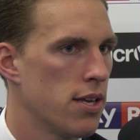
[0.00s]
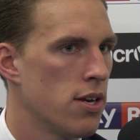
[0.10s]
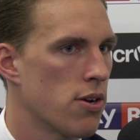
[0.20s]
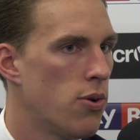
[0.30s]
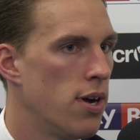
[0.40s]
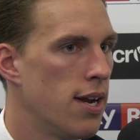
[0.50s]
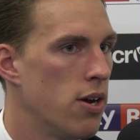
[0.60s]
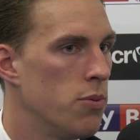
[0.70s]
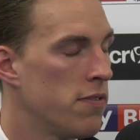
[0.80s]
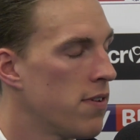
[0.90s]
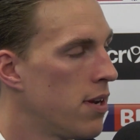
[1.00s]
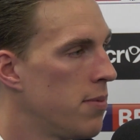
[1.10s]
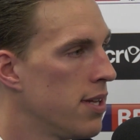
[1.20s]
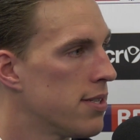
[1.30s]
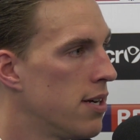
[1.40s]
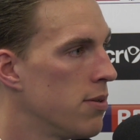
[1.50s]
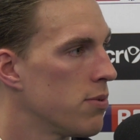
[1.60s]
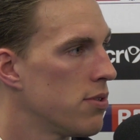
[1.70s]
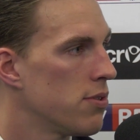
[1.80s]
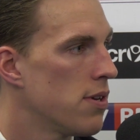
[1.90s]
you know, quite late on, we've done it many
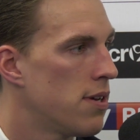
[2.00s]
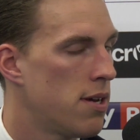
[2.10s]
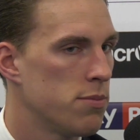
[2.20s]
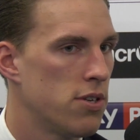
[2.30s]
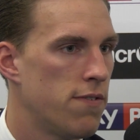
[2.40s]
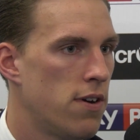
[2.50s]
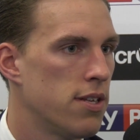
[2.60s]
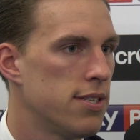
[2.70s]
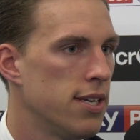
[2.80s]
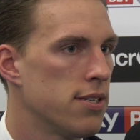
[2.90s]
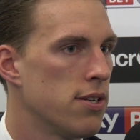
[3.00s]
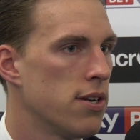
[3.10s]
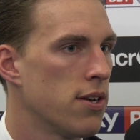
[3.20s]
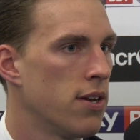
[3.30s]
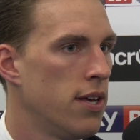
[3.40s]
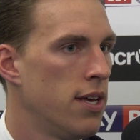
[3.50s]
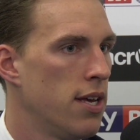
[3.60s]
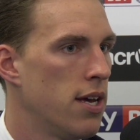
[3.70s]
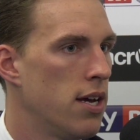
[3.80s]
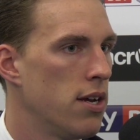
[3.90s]
times so far this season, and
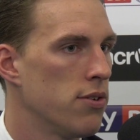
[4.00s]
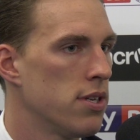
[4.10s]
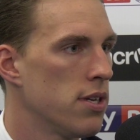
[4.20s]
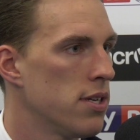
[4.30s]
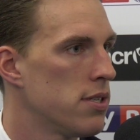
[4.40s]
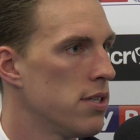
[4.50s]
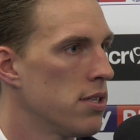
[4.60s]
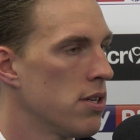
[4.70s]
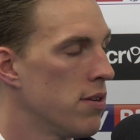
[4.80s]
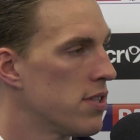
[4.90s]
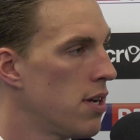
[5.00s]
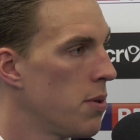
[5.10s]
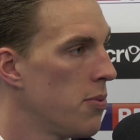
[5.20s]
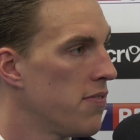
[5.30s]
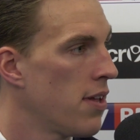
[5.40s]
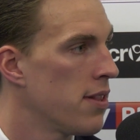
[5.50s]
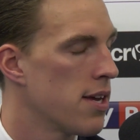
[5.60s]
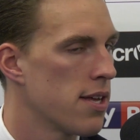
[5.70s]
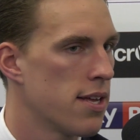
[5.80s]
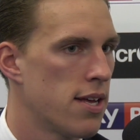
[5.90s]
I know it's another time that we've done
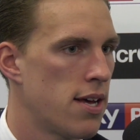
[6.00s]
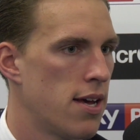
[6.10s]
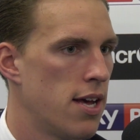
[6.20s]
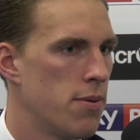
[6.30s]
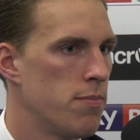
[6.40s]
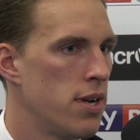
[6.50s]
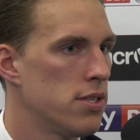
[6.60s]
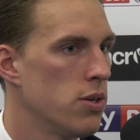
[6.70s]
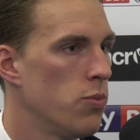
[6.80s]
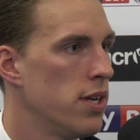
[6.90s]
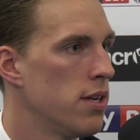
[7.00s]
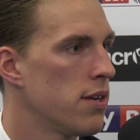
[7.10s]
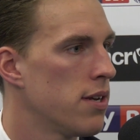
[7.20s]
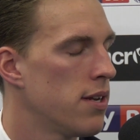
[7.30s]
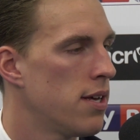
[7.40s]
that, managed to win,